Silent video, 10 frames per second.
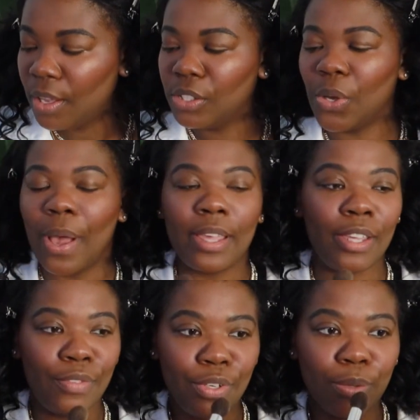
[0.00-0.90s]
So I
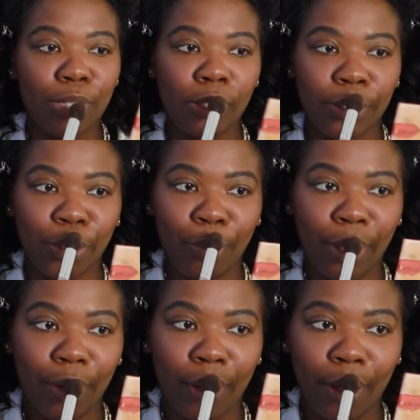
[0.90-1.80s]
even do a little
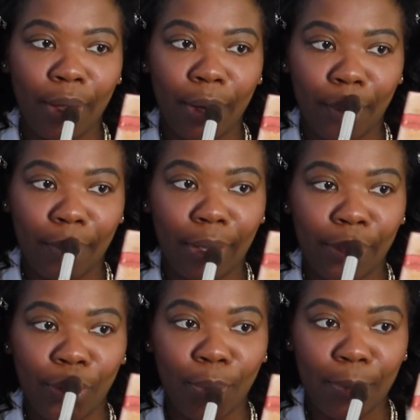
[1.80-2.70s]
bit on my
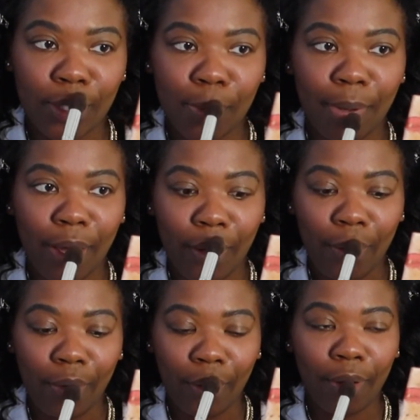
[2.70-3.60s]
Cupid's bow,